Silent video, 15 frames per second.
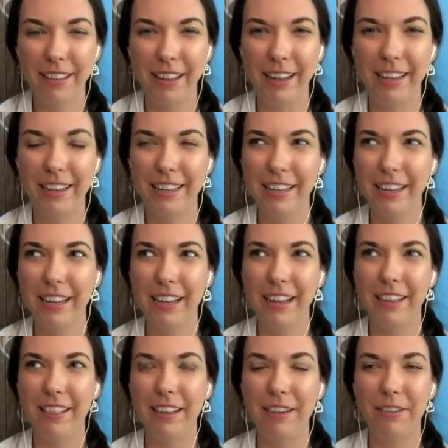Like
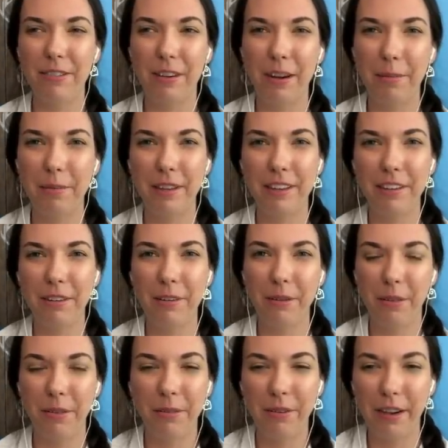they dropped in
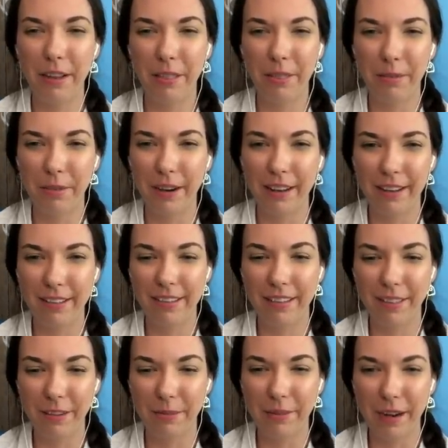all the right threads
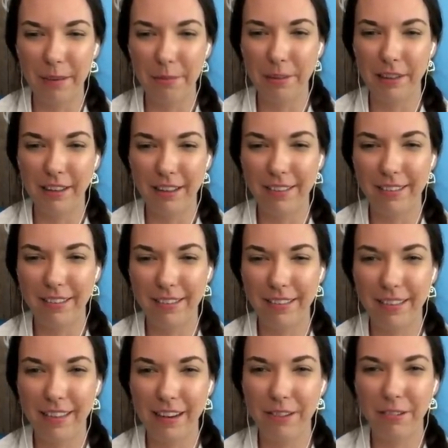at the right
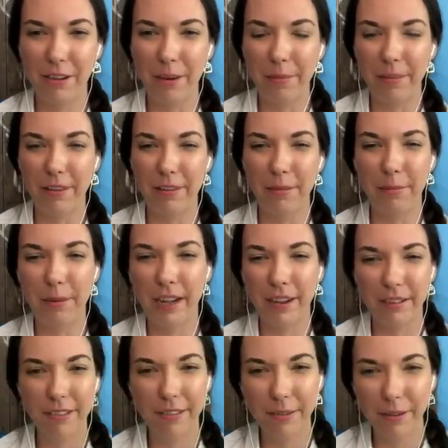places. They dropped little
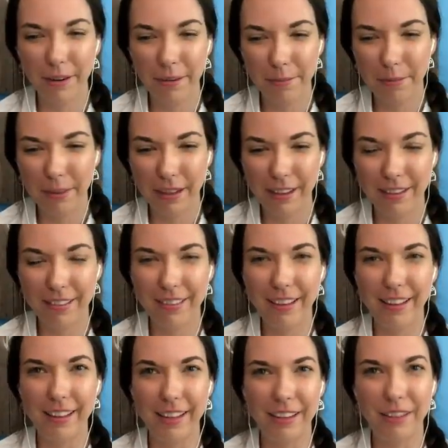backstory bits
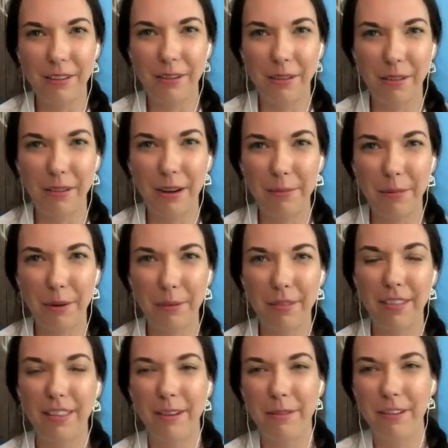at like all the right
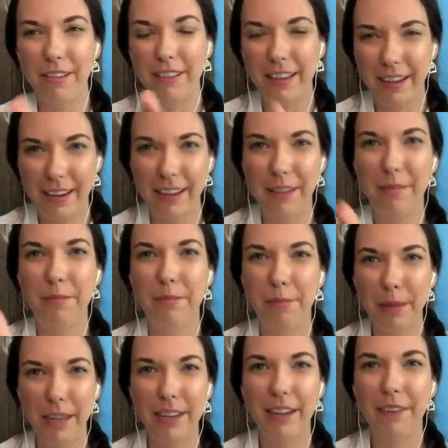moments, and they were just hitting
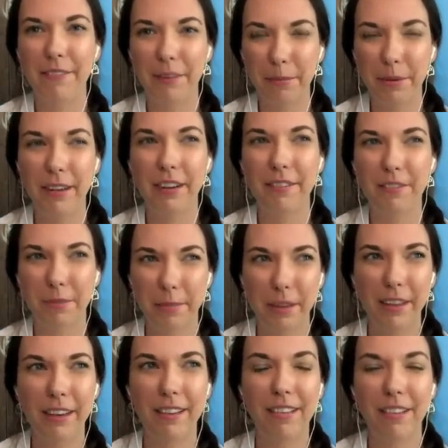beat after beat after
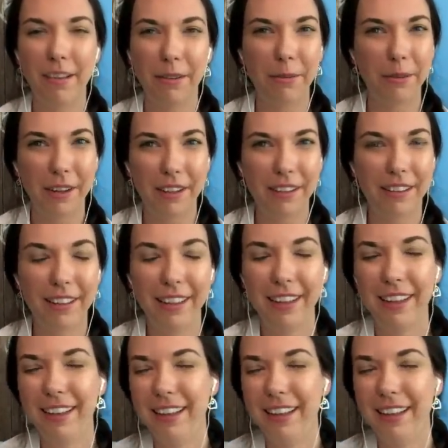beat so well.